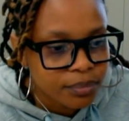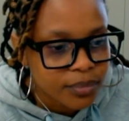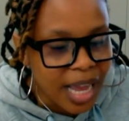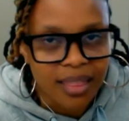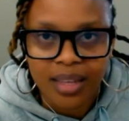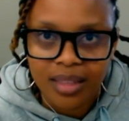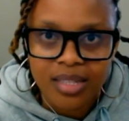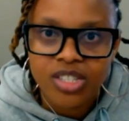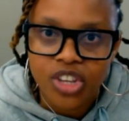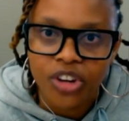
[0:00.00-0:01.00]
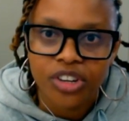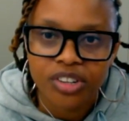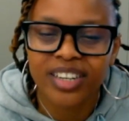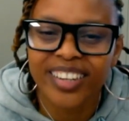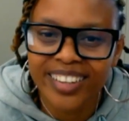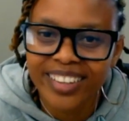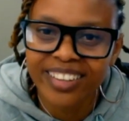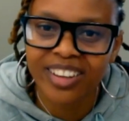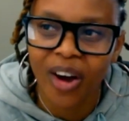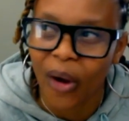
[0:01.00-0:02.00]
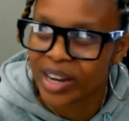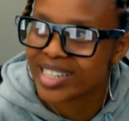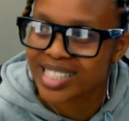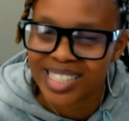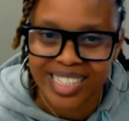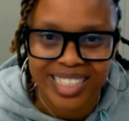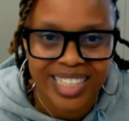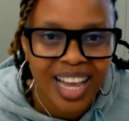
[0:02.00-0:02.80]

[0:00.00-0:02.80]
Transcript: I think this year. Honestly.